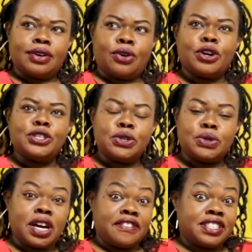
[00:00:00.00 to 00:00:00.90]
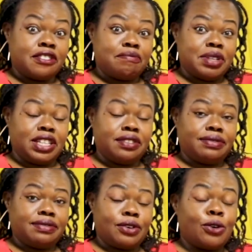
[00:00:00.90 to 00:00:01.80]
cause you to have self-belief
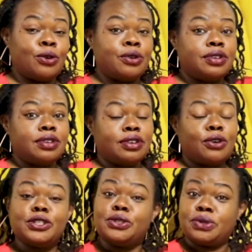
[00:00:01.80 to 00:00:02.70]
or cause you